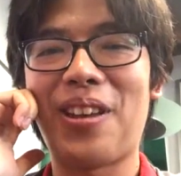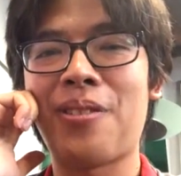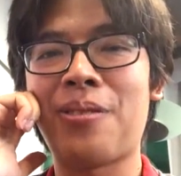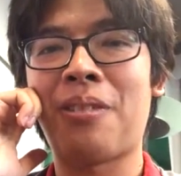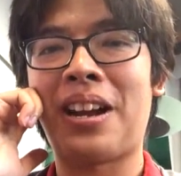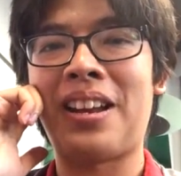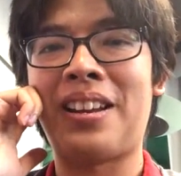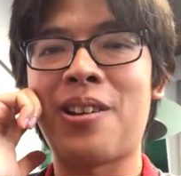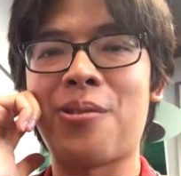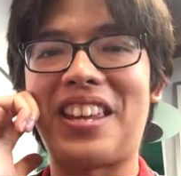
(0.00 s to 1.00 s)
when I know
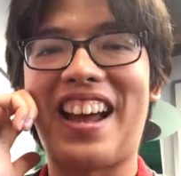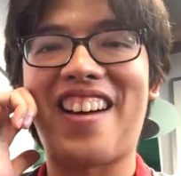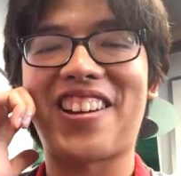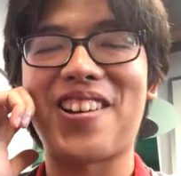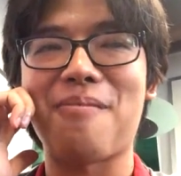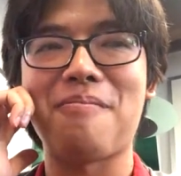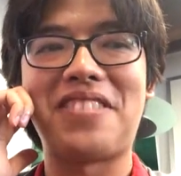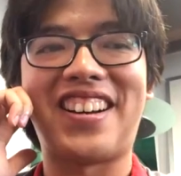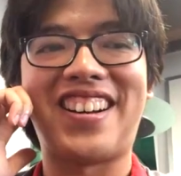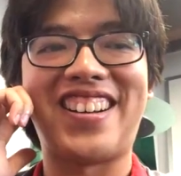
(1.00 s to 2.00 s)
the outcome.
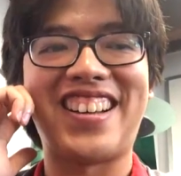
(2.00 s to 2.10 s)
I